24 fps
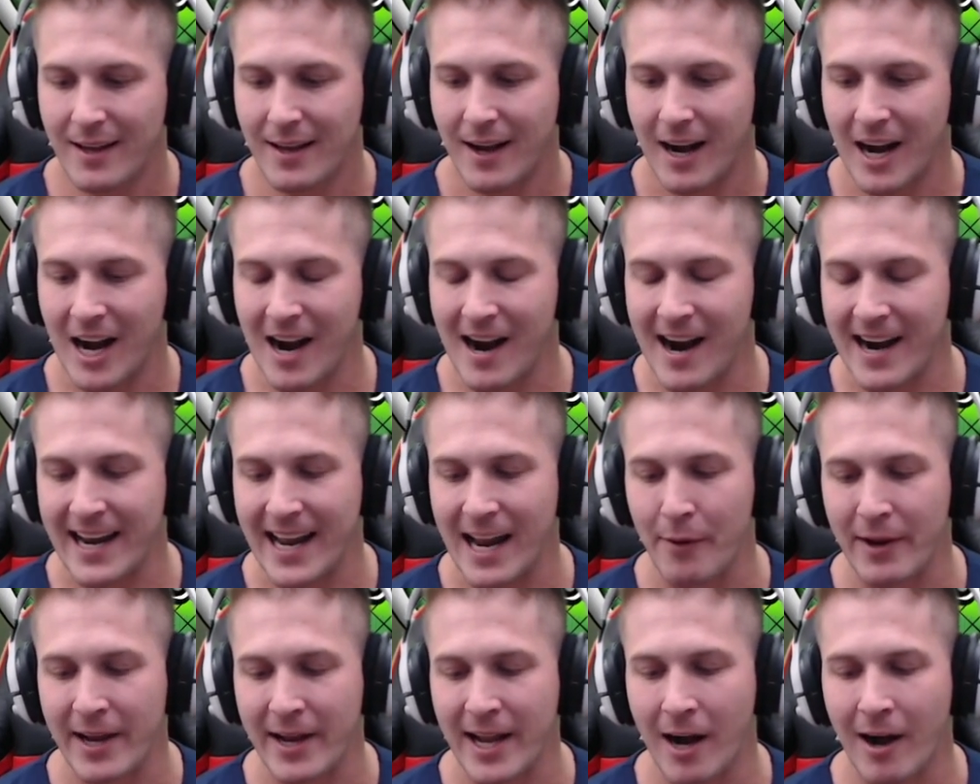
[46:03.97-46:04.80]
All right,
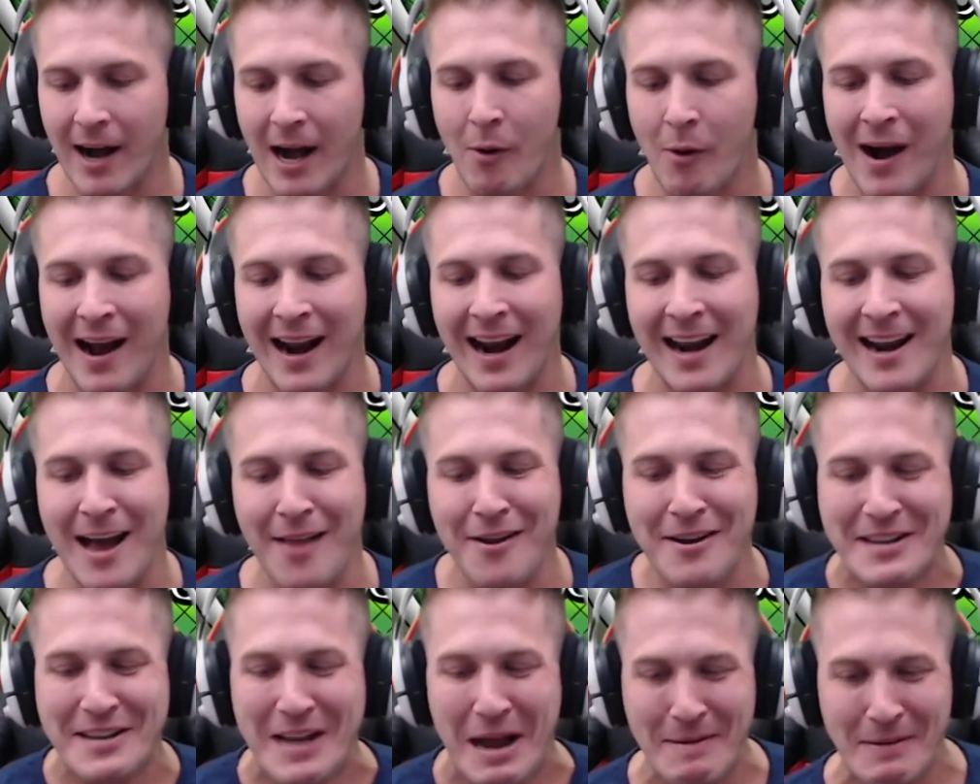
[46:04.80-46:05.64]
here we go. I want
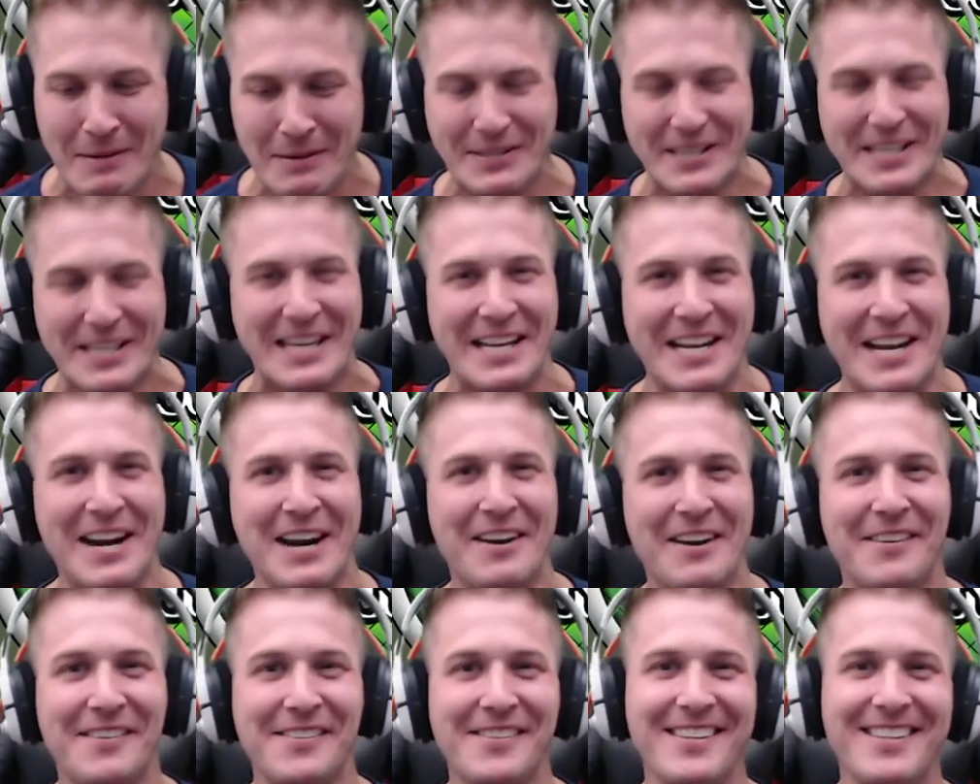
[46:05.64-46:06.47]
another double
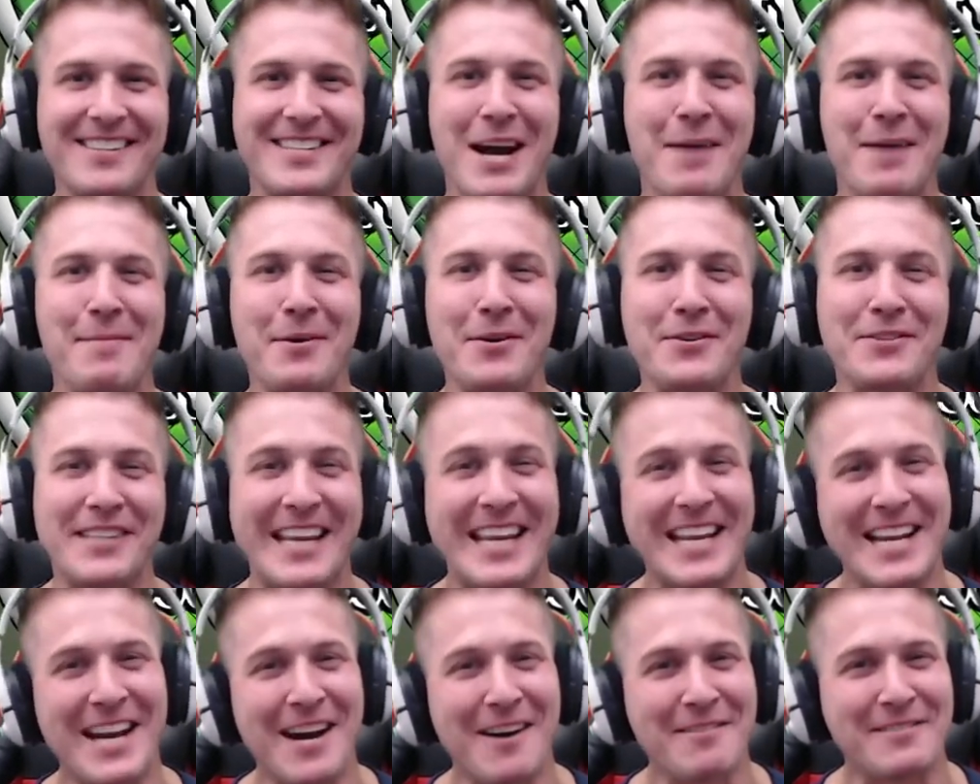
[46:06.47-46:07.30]
Xeno. Double
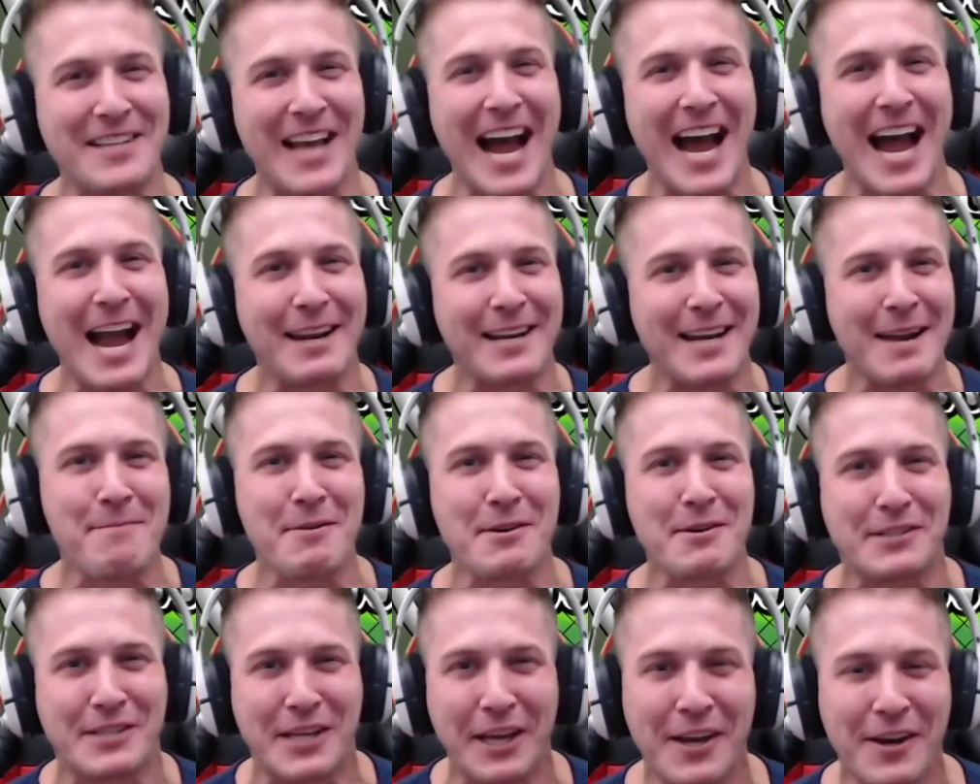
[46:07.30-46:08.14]
Xeno tie
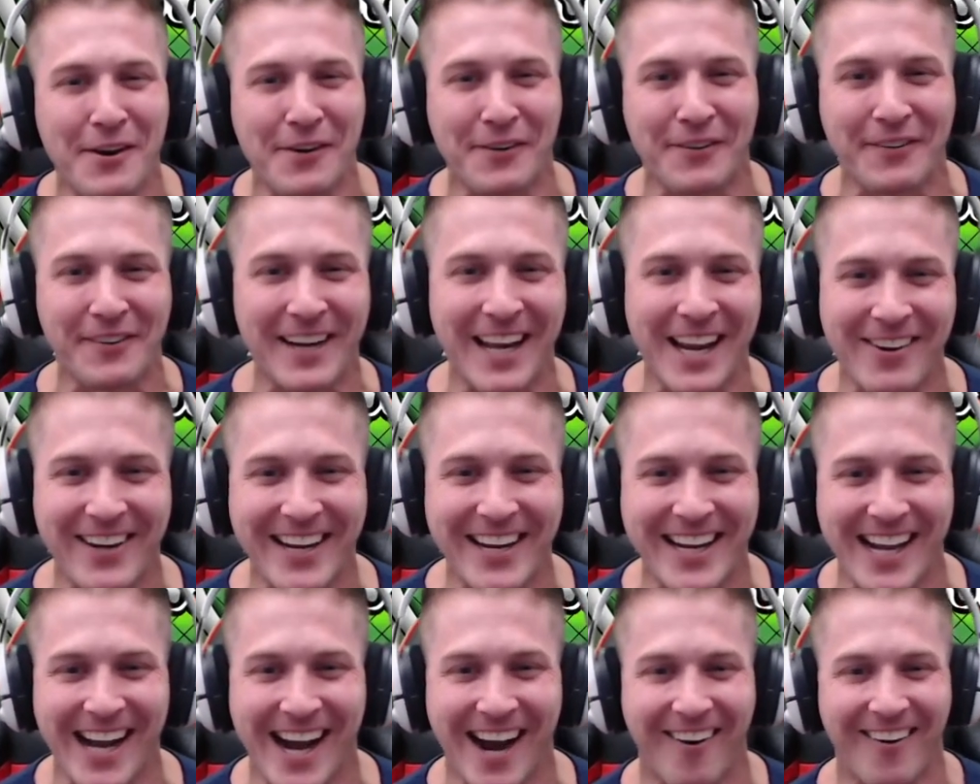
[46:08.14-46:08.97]
number two. Here we
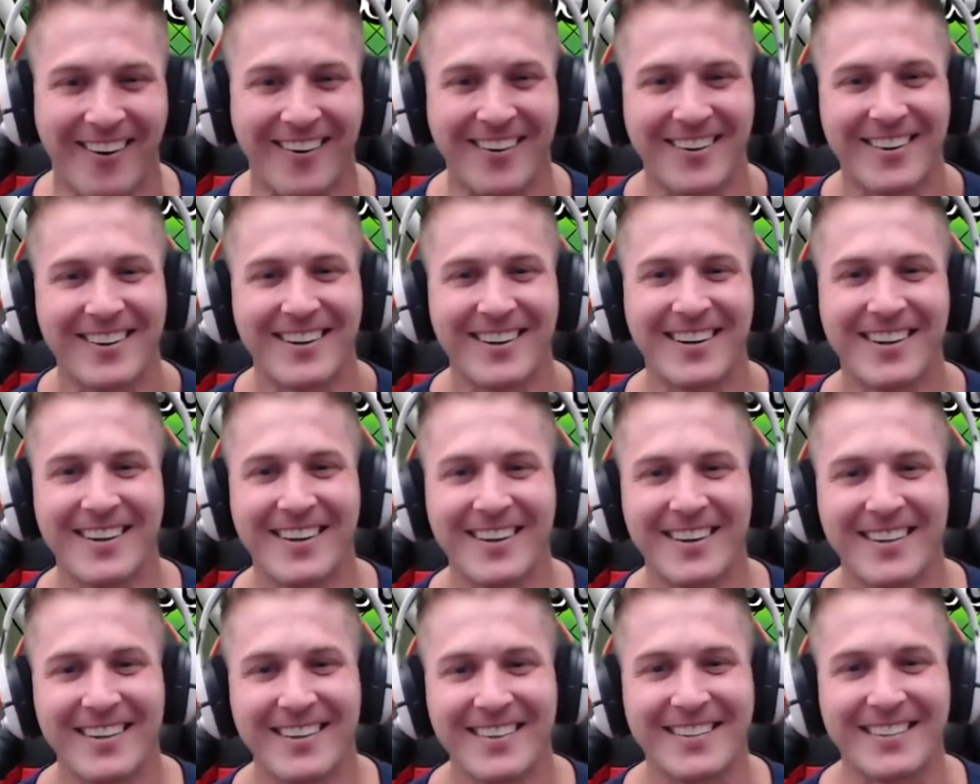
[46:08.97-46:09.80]
go.
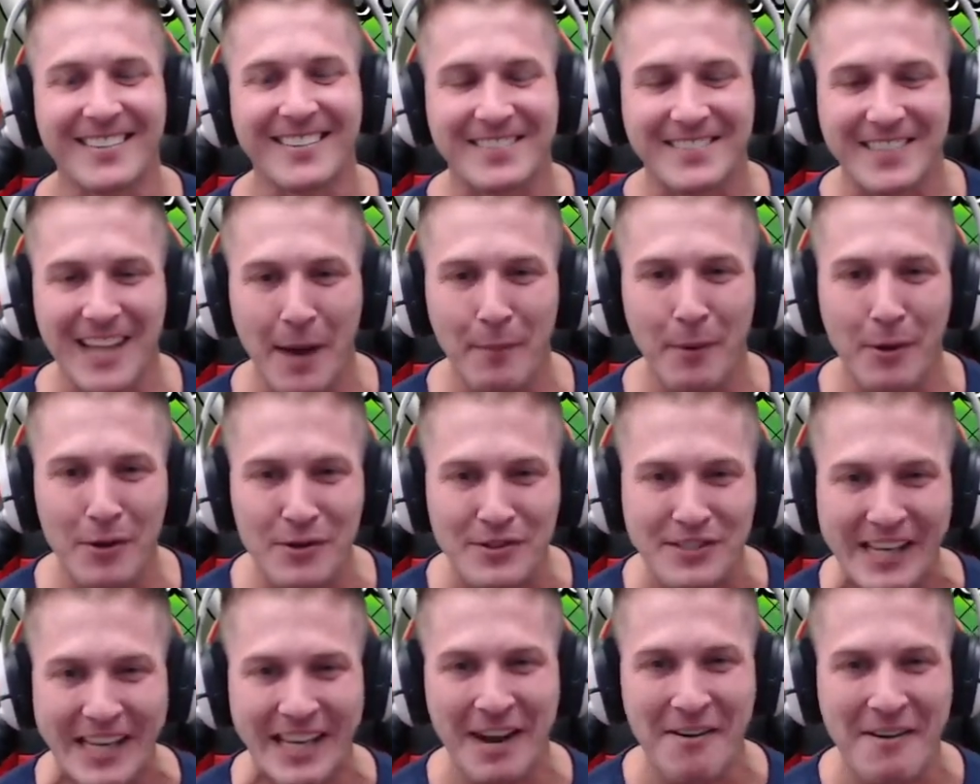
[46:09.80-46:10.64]
Double
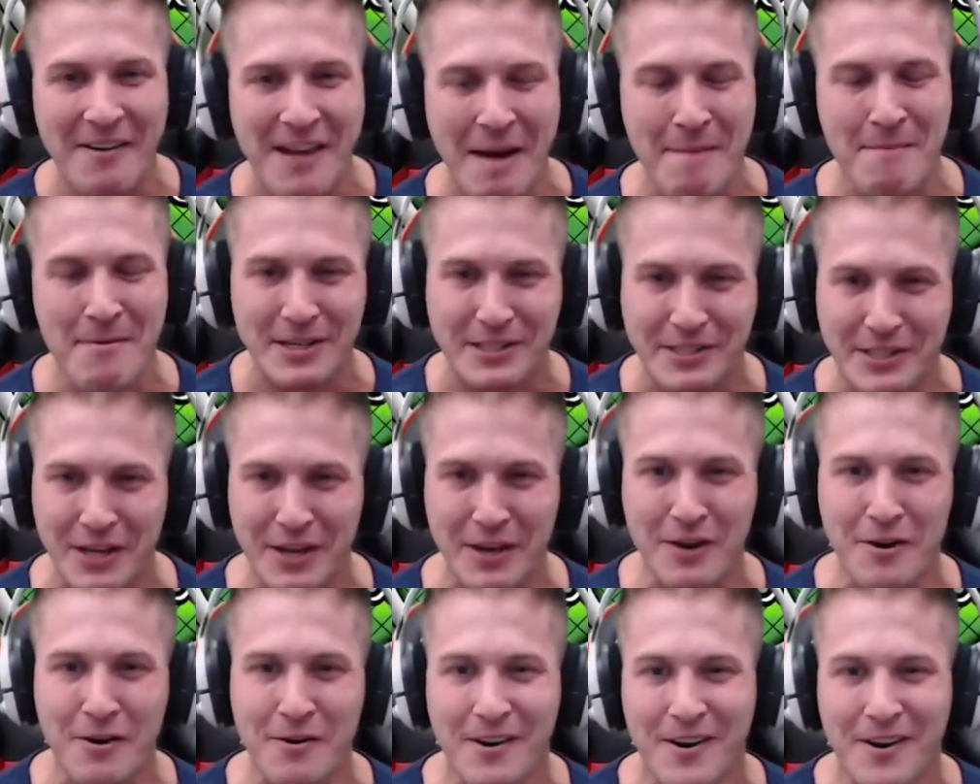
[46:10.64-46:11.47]
Xeno number
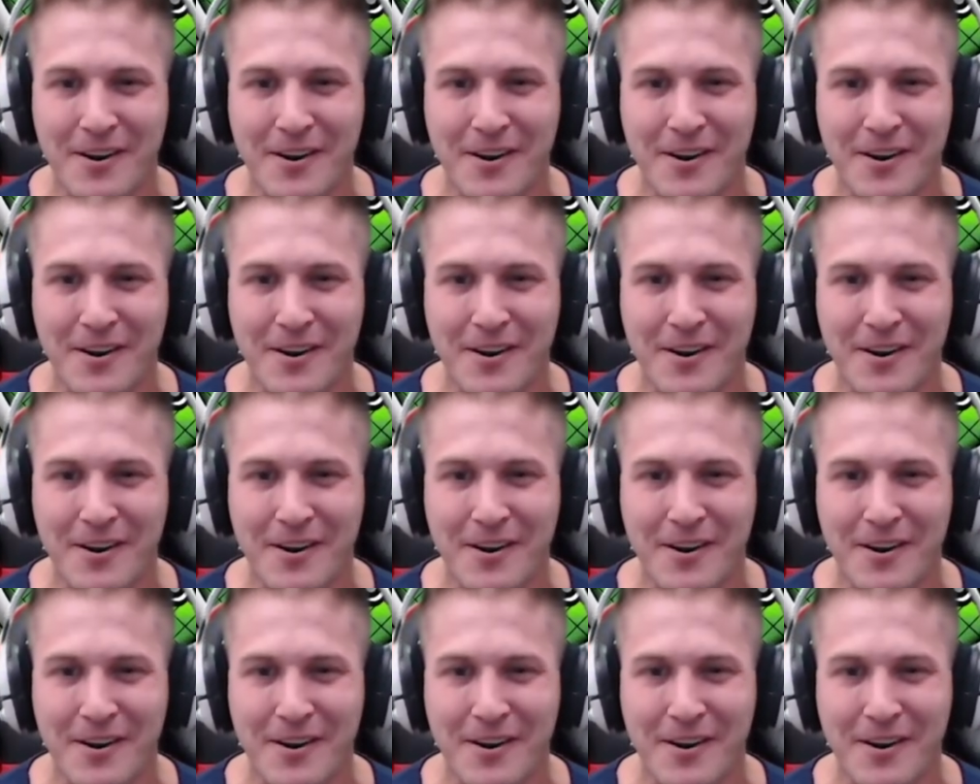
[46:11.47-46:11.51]
two.